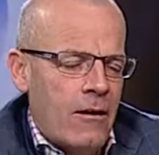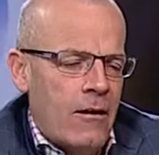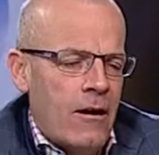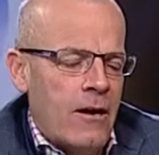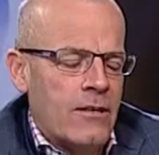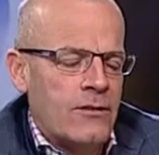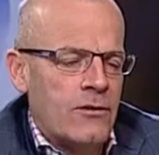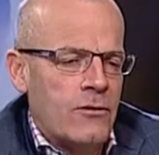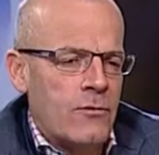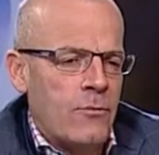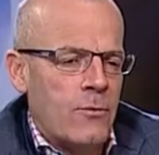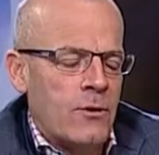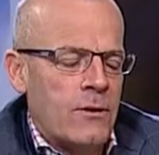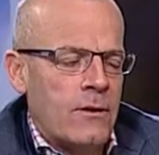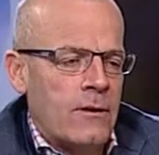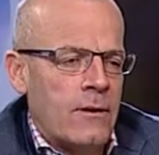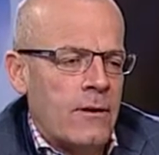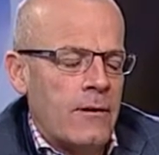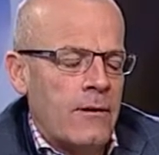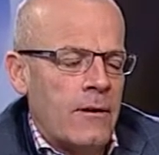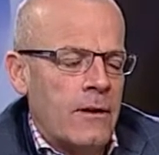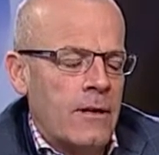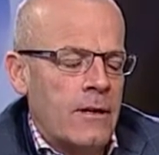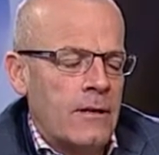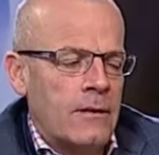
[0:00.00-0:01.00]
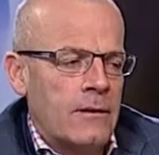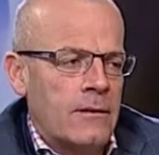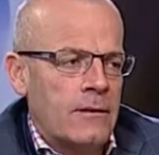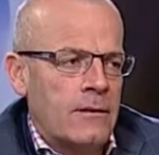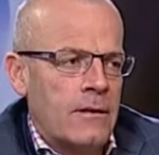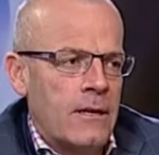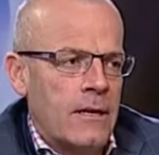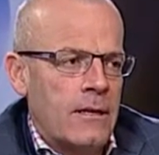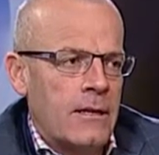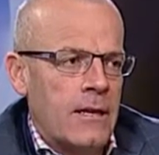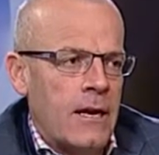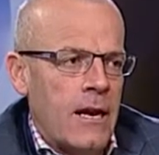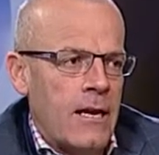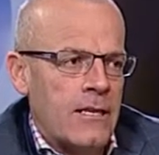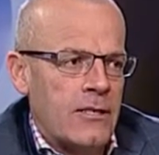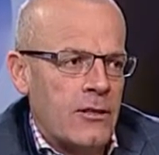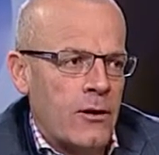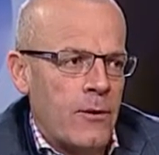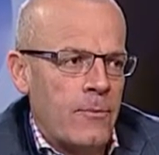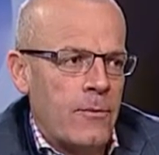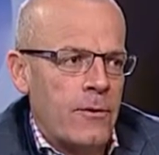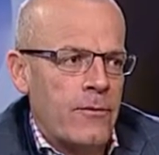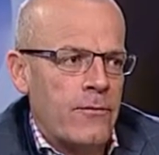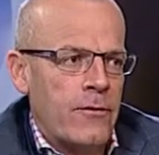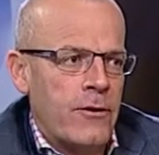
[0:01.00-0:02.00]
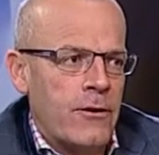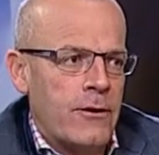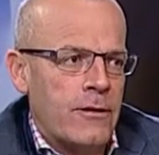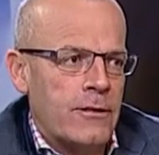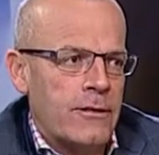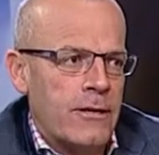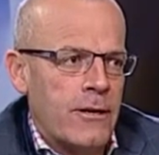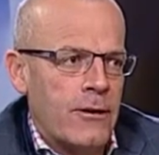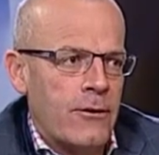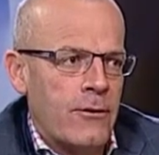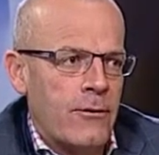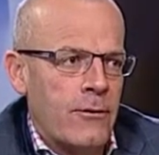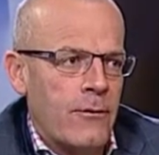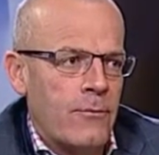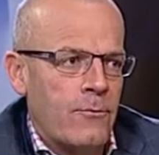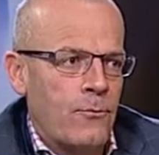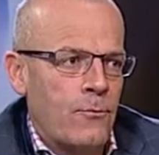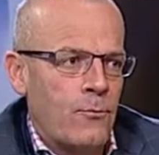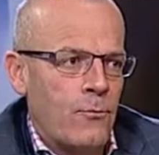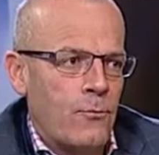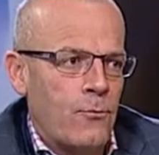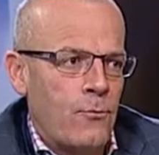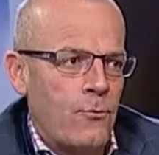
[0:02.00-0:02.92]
I do, but in the last couple of years now,